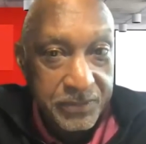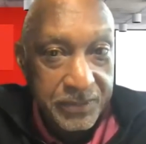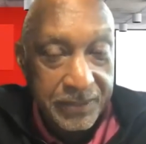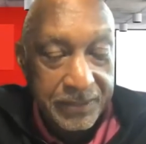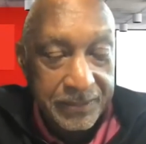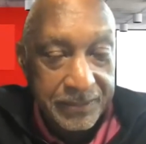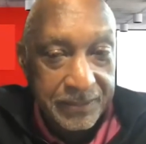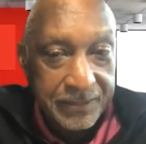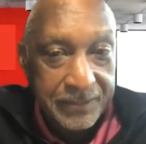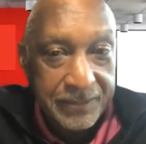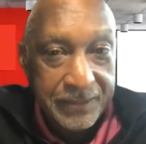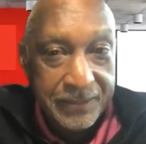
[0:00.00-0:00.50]

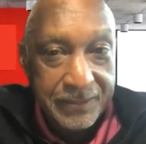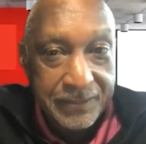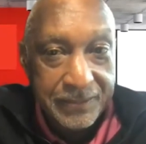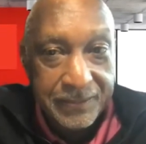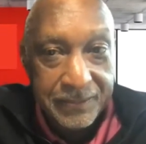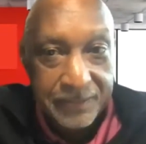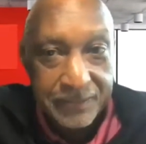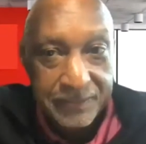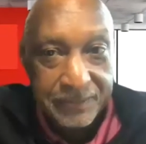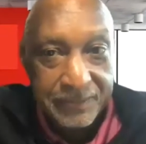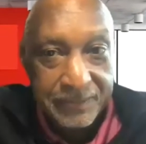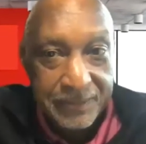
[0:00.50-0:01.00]
They
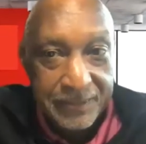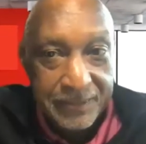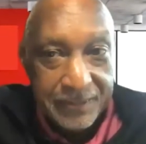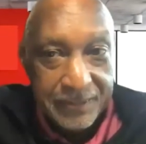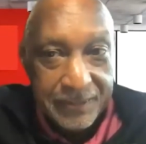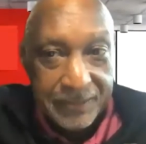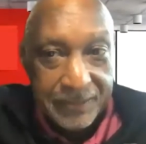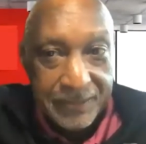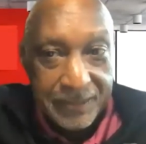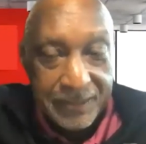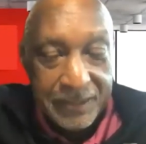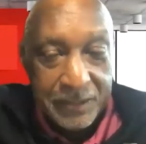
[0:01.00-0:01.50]

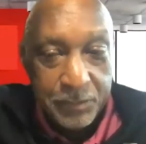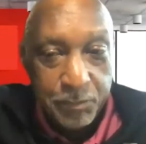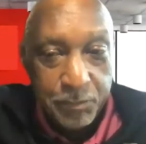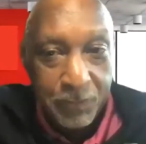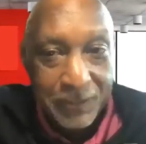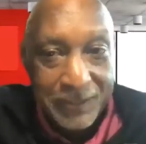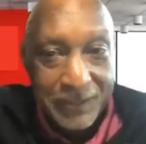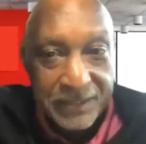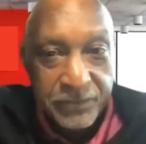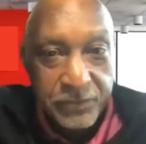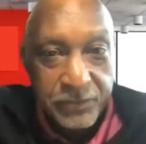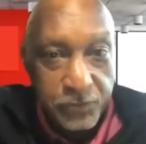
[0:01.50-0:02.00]
need
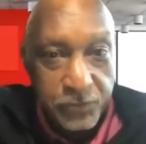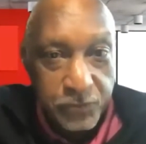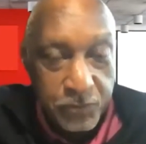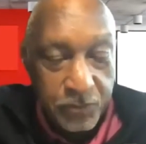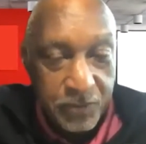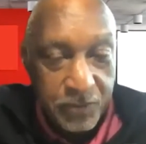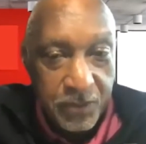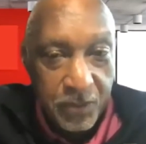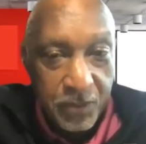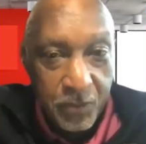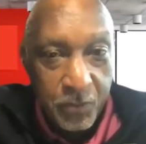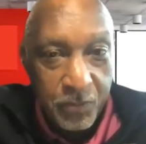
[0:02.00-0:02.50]
places to
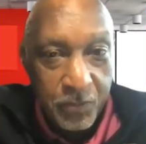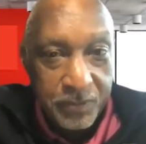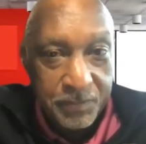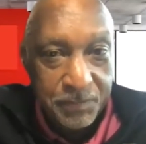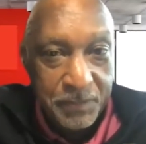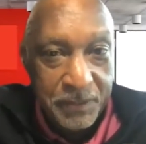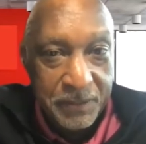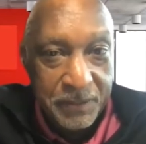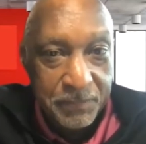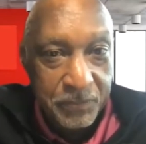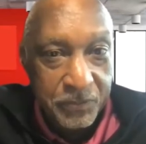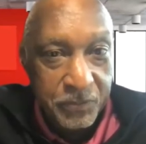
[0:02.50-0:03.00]
go and
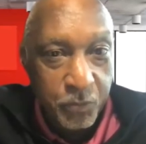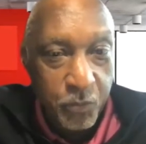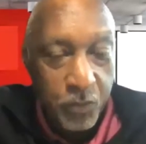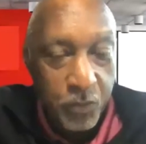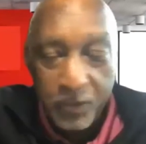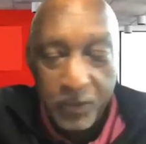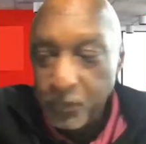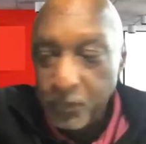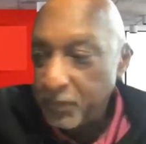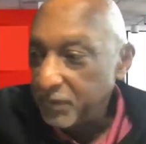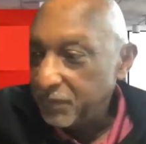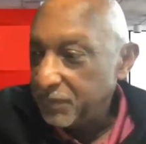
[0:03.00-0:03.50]
people to
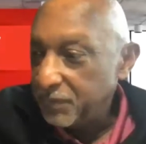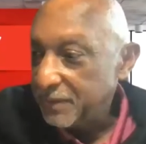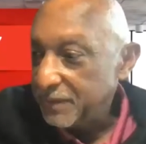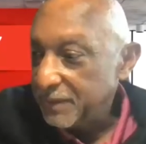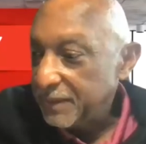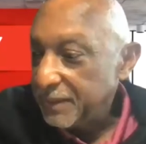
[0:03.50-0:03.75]
work with.